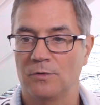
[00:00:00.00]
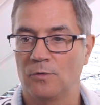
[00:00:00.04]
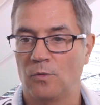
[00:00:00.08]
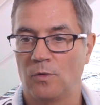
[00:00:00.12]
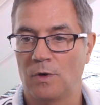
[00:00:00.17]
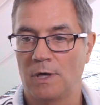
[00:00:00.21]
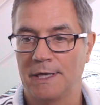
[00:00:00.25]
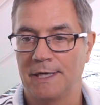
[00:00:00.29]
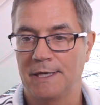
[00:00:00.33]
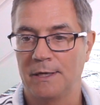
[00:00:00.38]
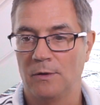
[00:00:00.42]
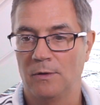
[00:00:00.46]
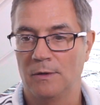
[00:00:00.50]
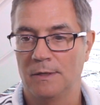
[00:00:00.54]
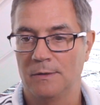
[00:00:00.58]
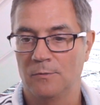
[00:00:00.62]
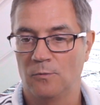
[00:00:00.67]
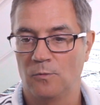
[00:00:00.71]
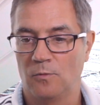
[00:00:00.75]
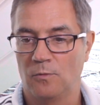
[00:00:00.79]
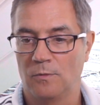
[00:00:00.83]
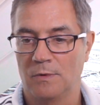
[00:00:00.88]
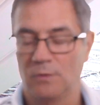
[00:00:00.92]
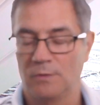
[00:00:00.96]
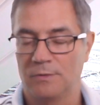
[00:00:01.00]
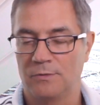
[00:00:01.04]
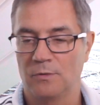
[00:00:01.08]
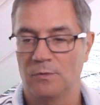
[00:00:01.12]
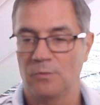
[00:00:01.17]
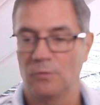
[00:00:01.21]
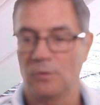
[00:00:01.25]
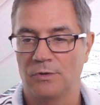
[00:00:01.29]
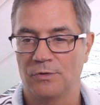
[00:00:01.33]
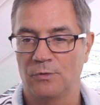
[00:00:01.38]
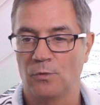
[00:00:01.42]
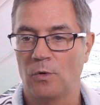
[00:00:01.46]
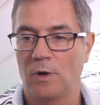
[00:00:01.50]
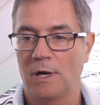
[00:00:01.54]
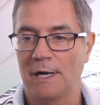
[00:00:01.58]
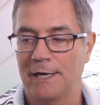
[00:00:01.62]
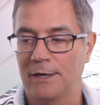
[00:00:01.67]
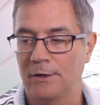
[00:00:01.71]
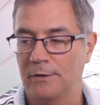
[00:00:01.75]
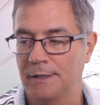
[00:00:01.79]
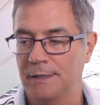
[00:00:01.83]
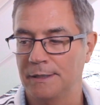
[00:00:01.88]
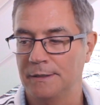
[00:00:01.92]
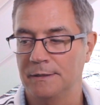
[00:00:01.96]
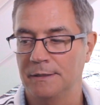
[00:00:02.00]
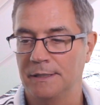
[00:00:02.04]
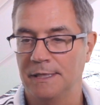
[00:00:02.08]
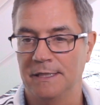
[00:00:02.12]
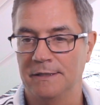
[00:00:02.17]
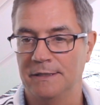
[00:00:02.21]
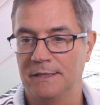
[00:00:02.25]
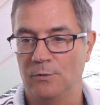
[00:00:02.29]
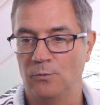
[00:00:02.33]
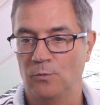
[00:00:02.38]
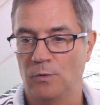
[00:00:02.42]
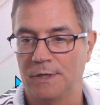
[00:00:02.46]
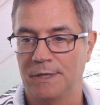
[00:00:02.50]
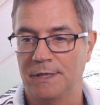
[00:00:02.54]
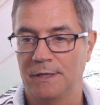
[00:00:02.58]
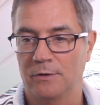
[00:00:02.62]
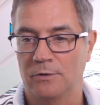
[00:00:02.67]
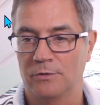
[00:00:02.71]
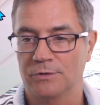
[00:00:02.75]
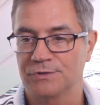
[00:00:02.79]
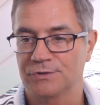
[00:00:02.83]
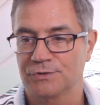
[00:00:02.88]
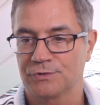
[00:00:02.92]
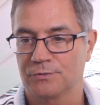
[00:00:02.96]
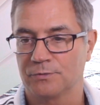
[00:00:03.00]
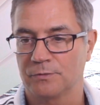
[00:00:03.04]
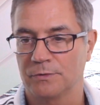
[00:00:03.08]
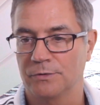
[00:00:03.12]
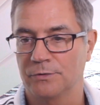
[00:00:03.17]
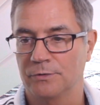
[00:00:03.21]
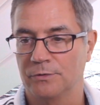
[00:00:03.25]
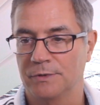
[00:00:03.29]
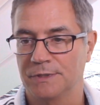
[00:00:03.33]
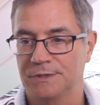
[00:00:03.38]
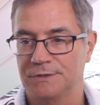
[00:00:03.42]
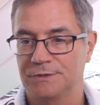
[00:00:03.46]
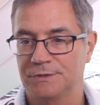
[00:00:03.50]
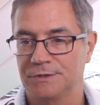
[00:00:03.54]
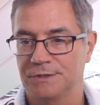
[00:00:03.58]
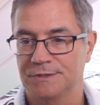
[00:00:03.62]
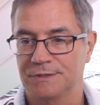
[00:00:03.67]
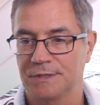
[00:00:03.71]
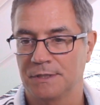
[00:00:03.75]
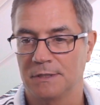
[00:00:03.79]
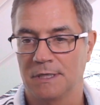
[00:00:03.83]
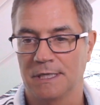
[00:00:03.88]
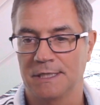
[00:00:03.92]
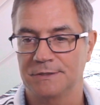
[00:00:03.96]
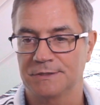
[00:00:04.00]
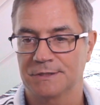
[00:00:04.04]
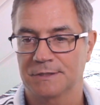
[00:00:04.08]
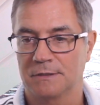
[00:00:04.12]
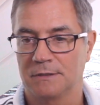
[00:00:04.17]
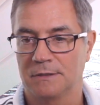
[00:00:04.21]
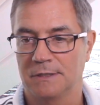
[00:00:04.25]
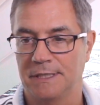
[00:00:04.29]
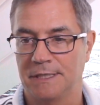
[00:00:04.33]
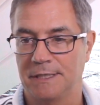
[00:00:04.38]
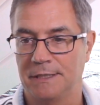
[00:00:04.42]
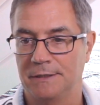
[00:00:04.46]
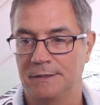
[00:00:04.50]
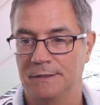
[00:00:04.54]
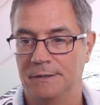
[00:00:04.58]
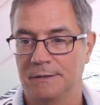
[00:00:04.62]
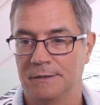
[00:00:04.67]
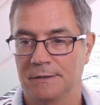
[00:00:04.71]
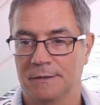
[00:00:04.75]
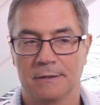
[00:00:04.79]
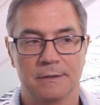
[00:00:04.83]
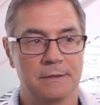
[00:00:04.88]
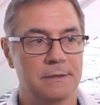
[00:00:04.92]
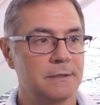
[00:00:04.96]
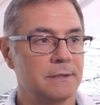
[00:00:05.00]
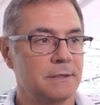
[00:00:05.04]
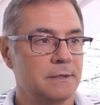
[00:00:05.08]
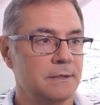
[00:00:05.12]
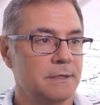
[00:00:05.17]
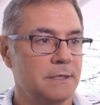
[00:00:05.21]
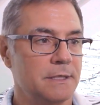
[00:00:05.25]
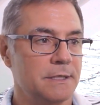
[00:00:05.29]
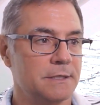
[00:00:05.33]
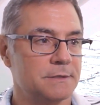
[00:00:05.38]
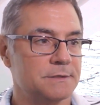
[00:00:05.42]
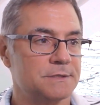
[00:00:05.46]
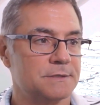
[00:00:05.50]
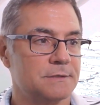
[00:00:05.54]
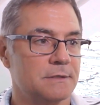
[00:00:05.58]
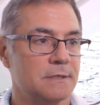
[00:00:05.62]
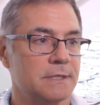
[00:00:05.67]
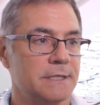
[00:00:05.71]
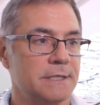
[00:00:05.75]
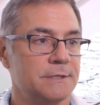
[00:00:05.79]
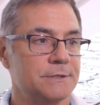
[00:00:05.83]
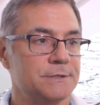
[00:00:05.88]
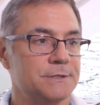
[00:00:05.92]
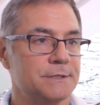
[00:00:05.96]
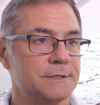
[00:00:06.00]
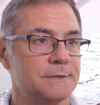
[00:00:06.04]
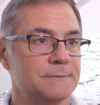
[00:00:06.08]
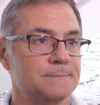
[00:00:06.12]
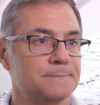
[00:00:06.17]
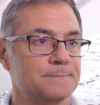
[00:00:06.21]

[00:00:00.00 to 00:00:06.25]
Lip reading: white, all the wiring, and then when it goes through, it's just a nice clean installation.